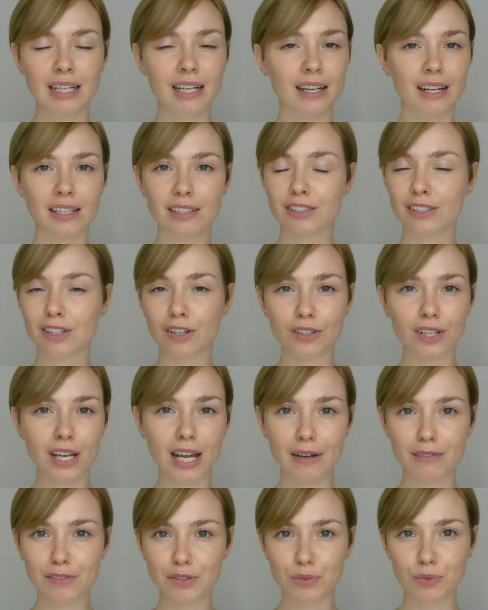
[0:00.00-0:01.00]
and I don't
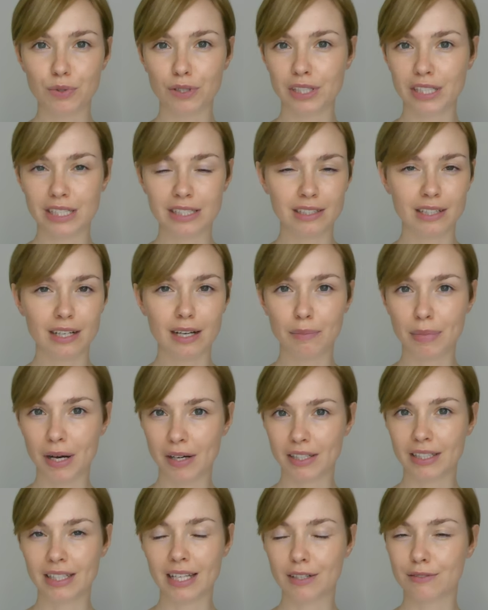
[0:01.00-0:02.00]
have to worry
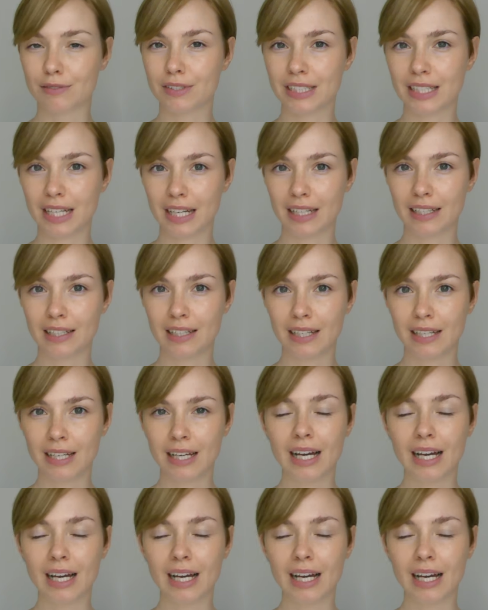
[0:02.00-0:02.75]
about it every day.